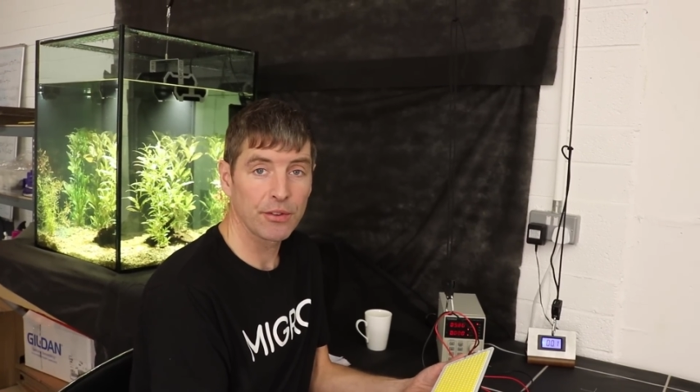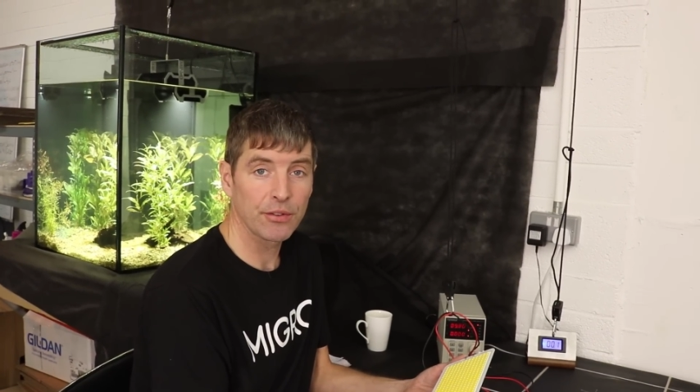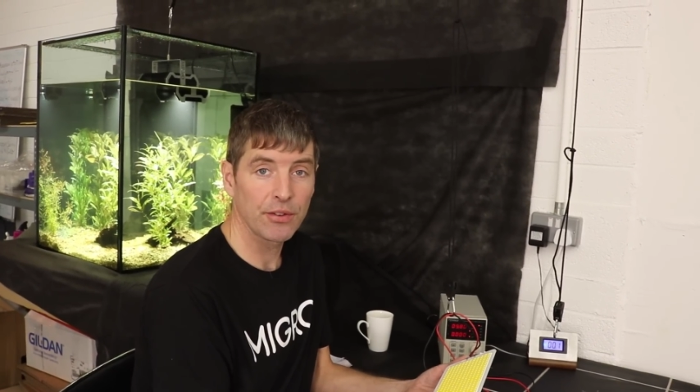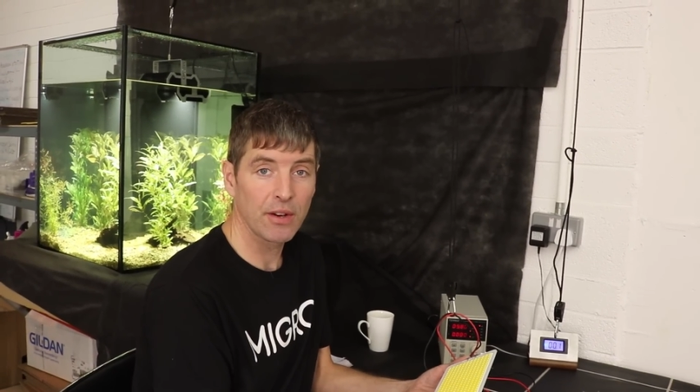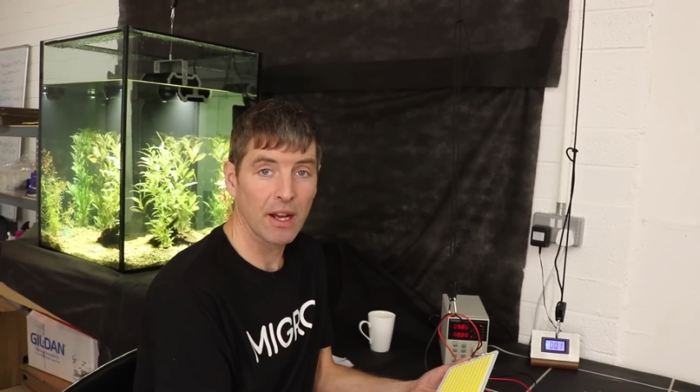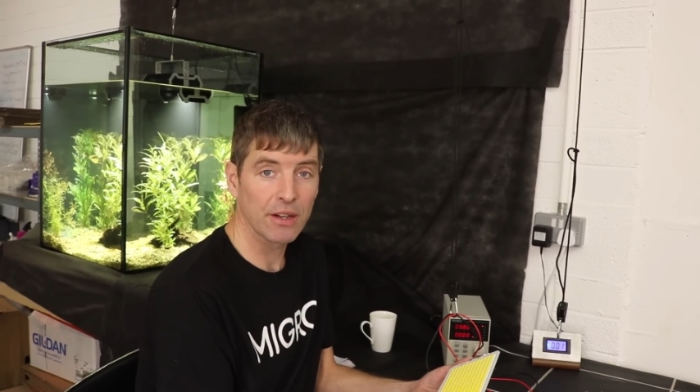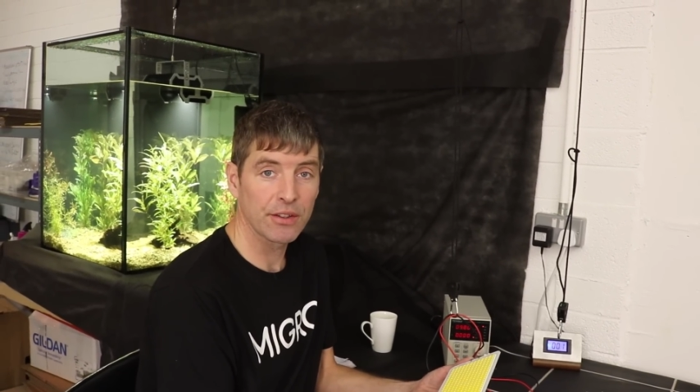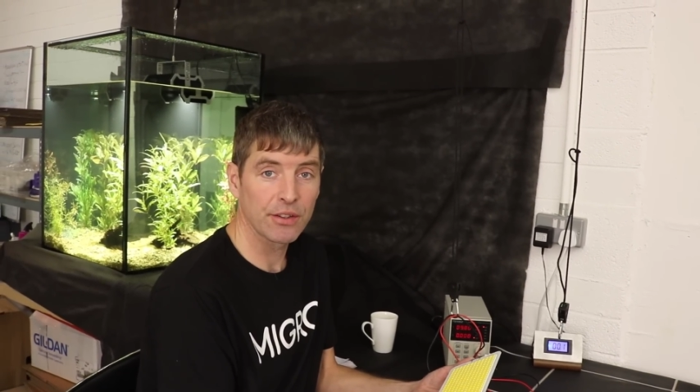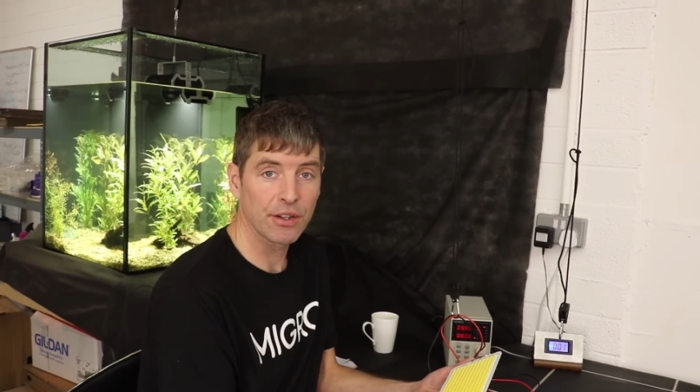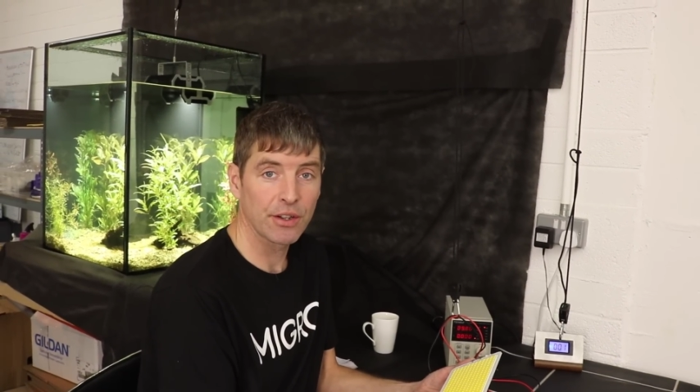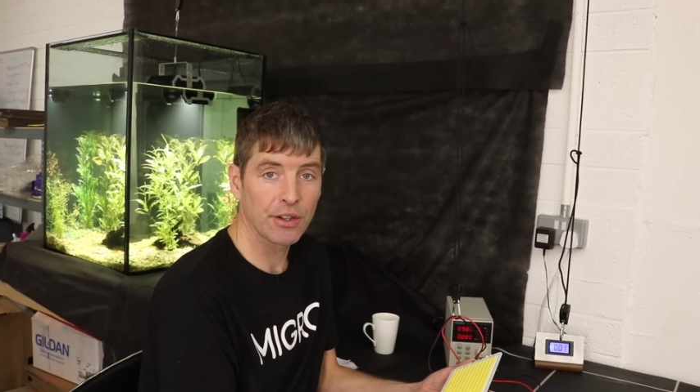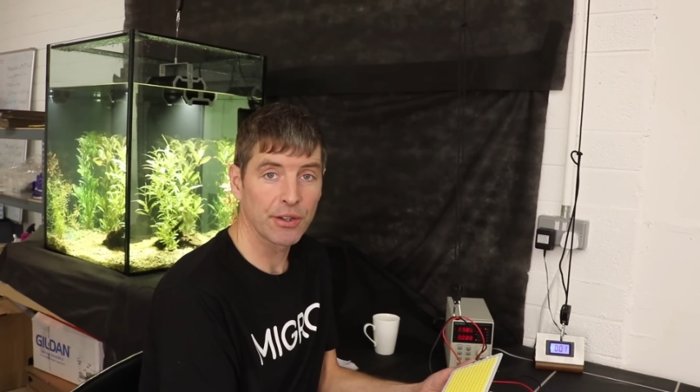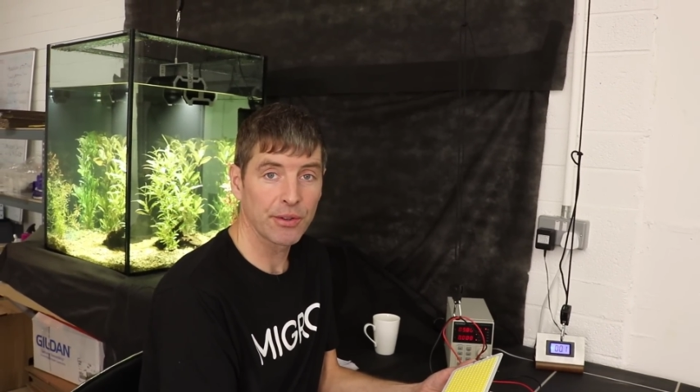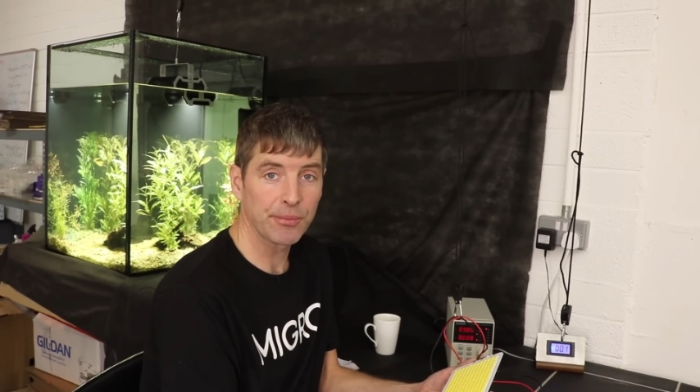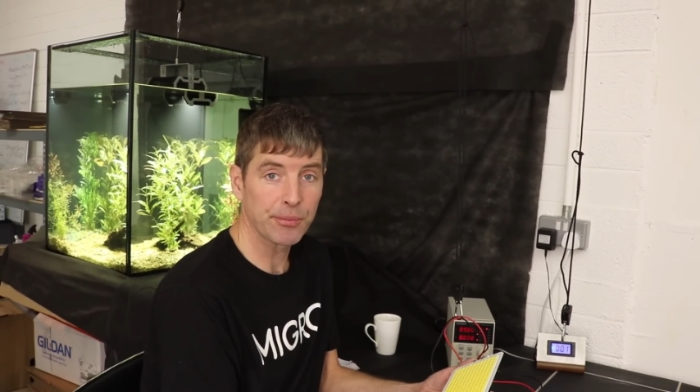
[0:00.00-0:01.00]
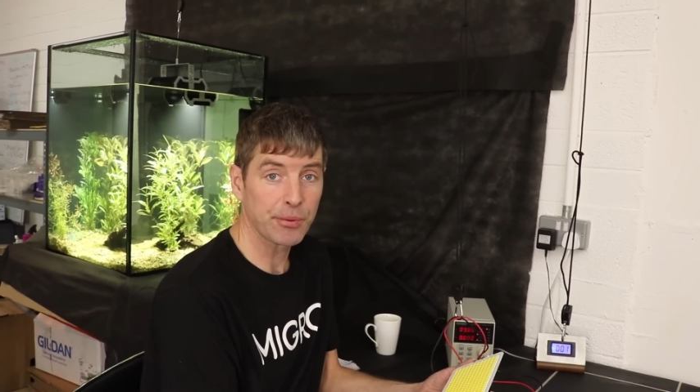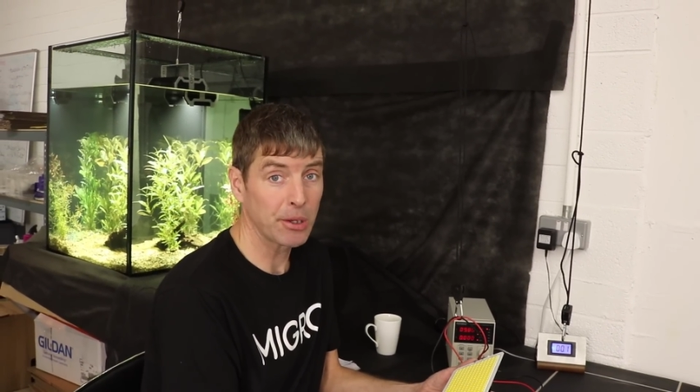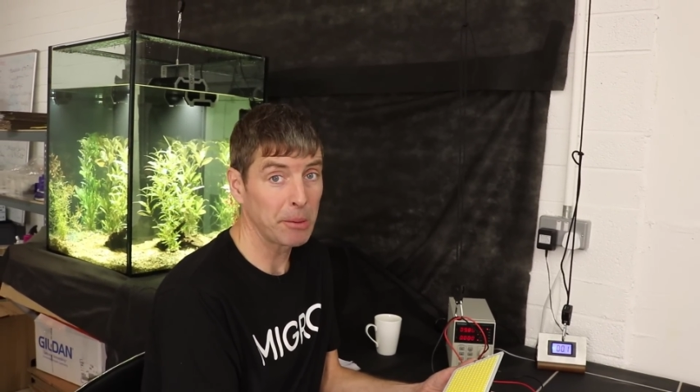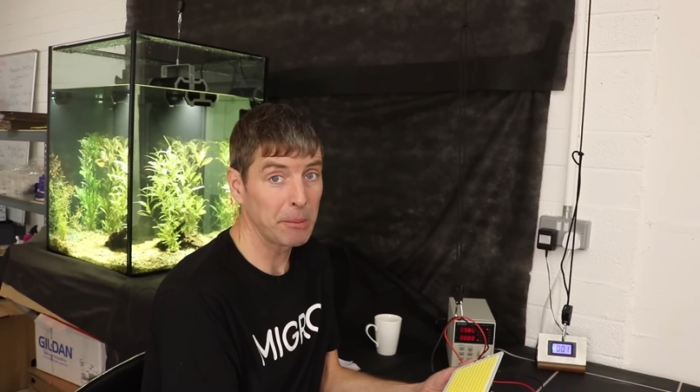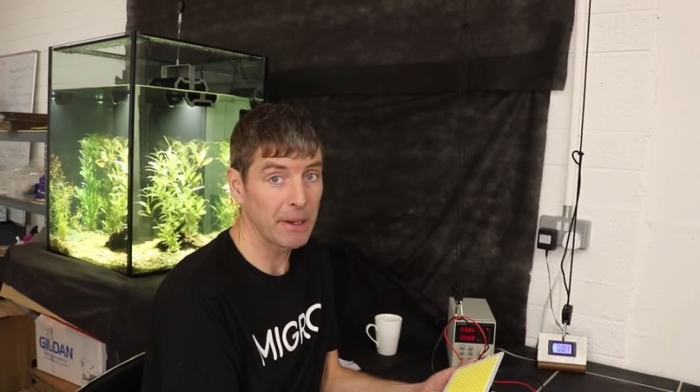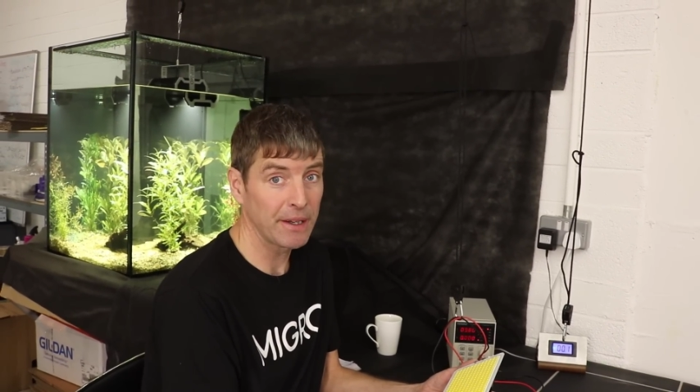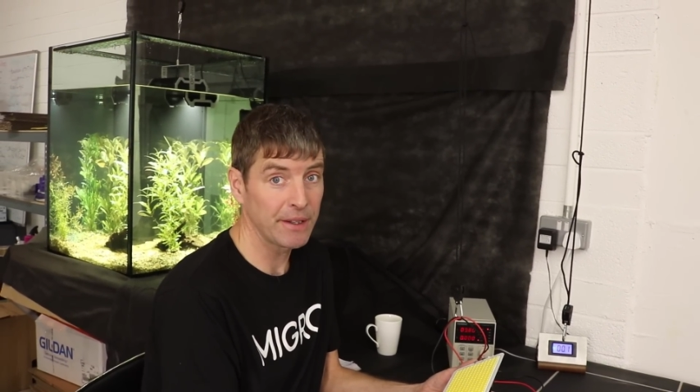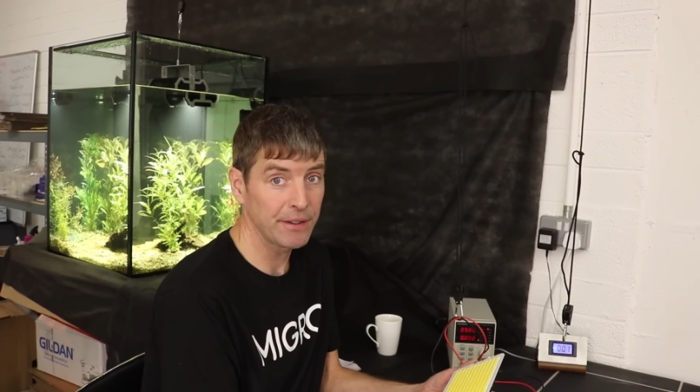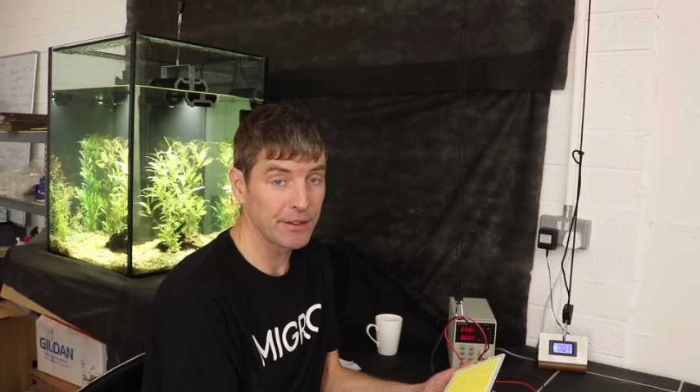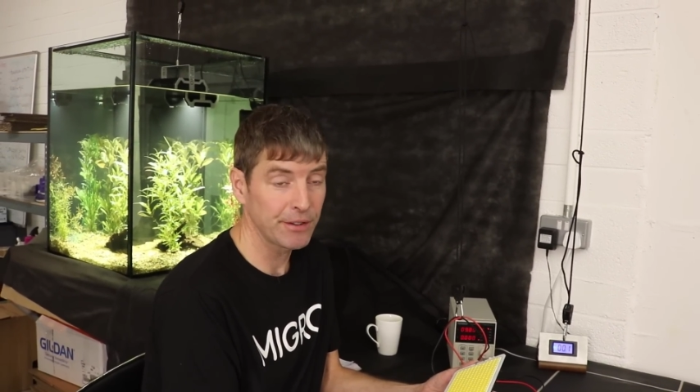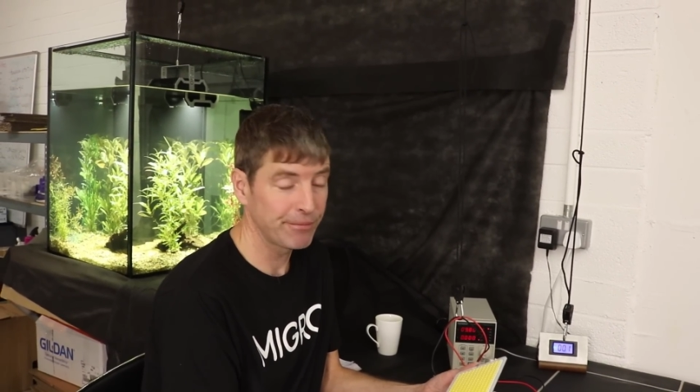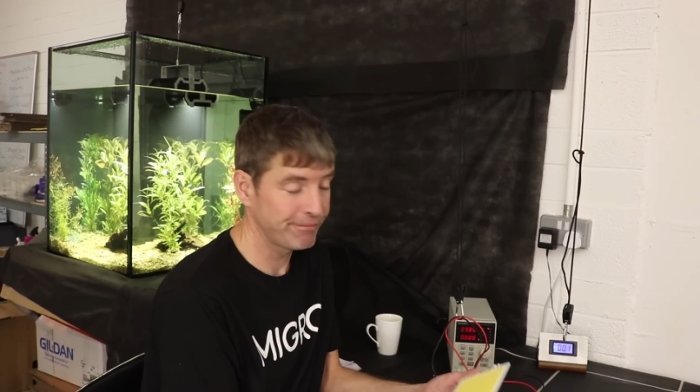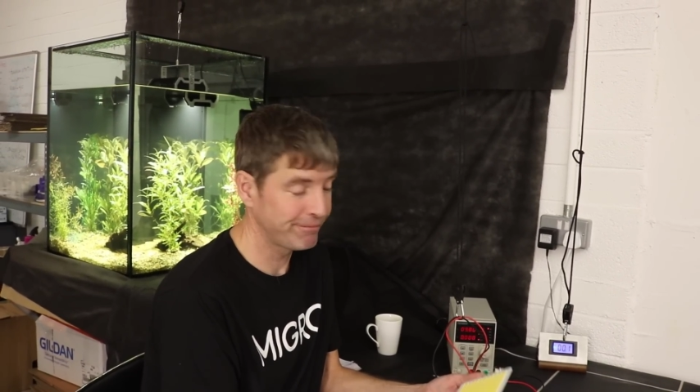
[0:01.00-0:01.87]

Reflector pre-made